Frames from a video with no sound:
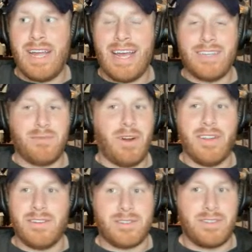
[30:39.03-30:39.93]
It was one
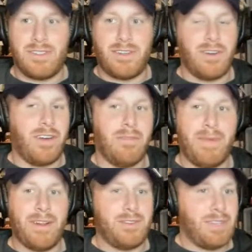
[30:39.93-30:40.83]
of those good
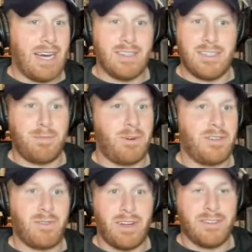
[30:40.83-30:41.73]
middle 2000s
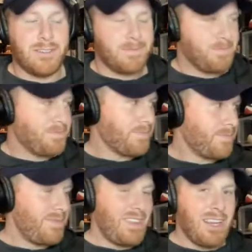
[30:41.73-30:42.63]
Spurs runs
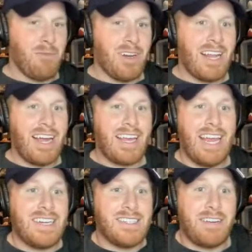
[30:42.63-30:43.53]
where like
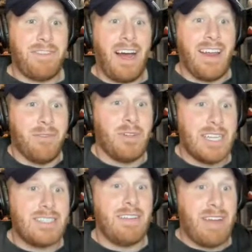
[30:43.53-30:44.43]
he just said, fine, we'll
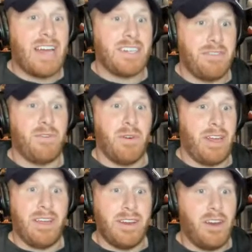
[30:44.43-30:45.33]
let Steve Nash get 40.